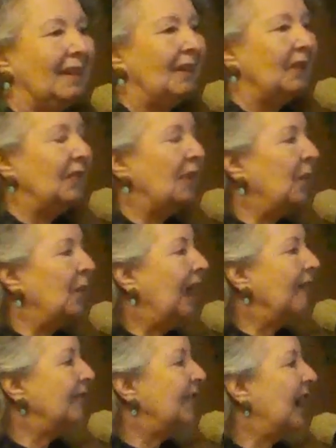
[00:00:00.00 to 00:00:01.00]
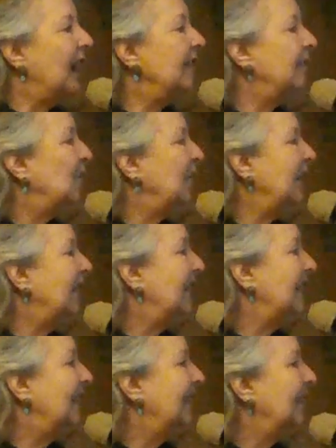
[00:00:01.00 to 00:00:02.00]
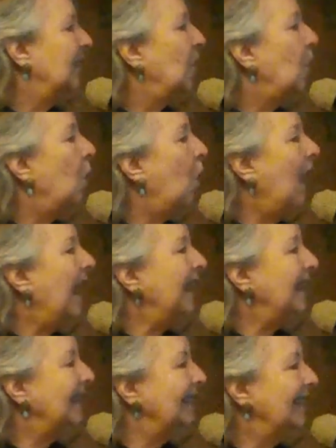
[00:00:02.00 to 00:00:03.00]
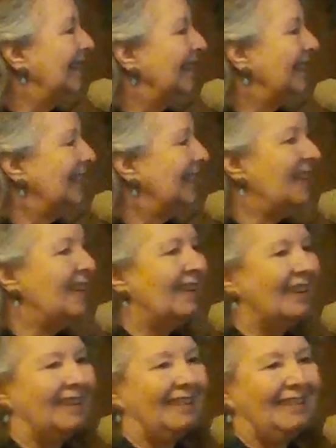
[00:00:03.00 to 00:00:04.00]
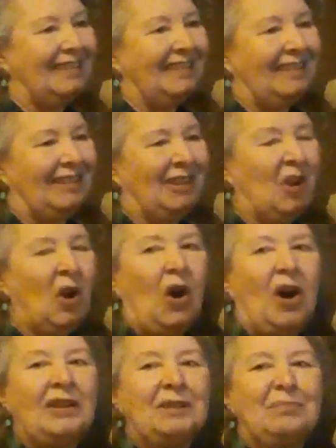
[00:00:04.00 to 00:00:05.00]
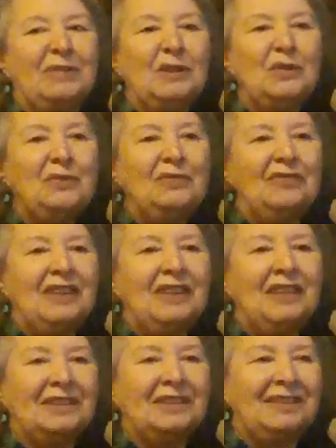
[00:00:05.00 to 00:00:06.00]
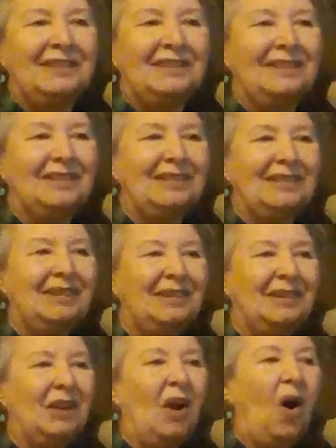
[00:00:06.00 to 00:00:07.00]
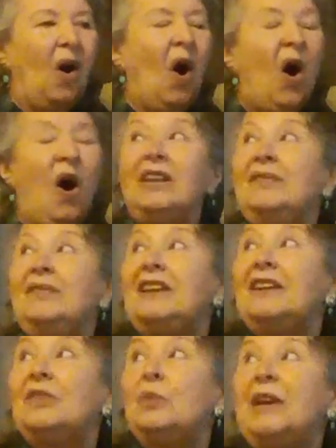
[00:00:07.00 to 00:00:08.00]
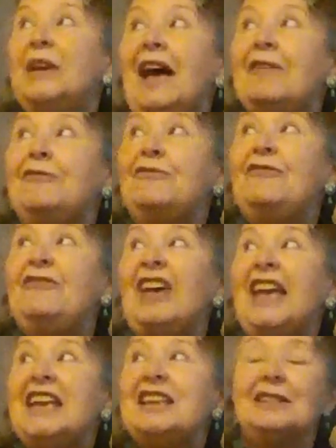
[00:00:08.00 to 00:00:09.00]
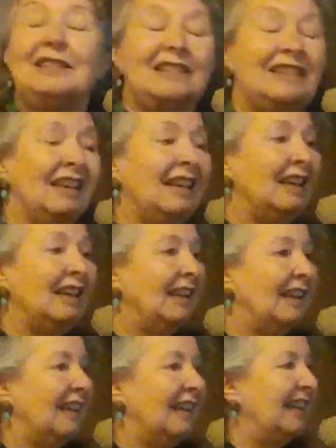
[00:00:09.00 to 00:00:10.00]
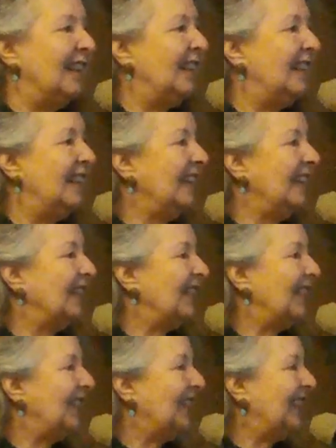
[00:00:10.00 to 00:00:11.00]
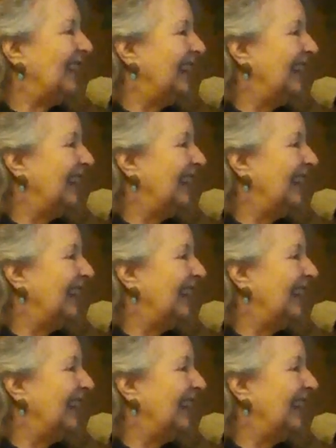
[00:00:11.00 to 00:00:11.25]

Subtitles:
So we have 5-pointed white stars on a blue field. All of this, we have faith in this